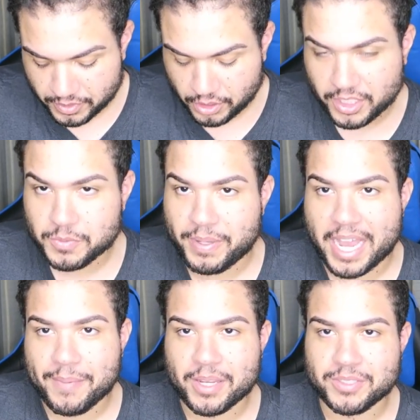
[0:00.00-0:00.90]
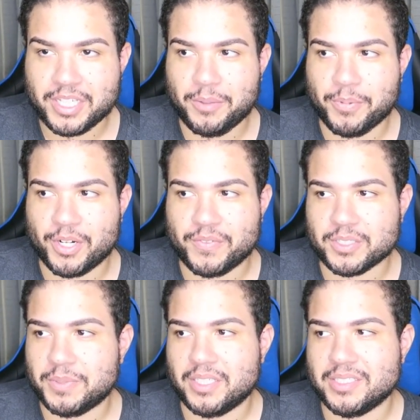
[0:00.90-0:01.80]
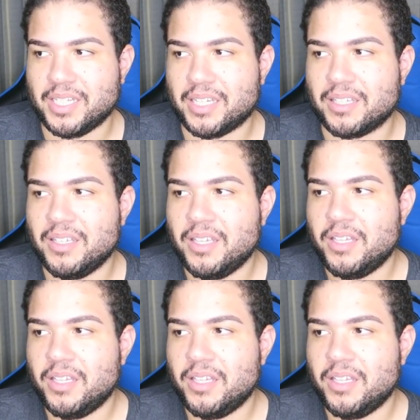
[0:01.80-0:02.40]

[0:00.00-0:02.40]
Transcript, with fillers: So this backpack was kind of perfect because like